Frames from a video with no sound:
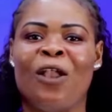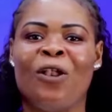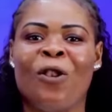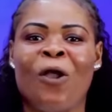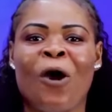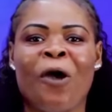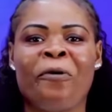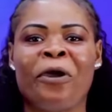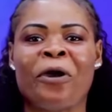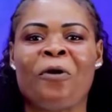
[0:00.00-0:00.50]

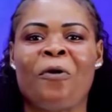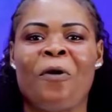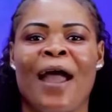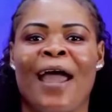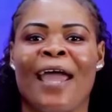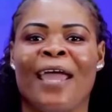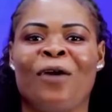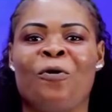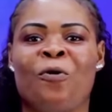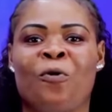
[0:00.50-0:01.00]
law
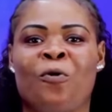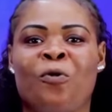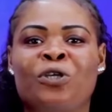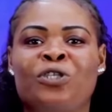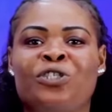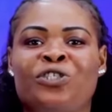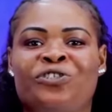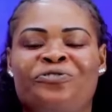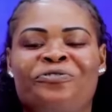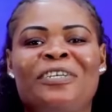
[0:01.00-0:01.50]

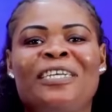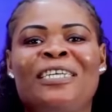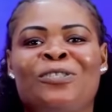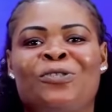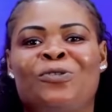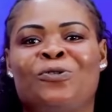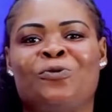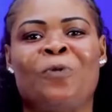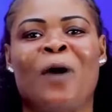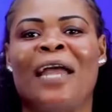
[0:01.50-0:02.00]
requiring
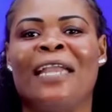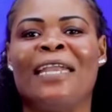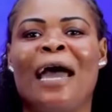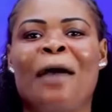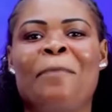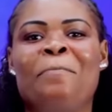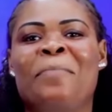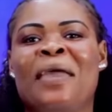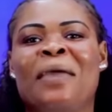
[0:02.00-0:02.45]
street so another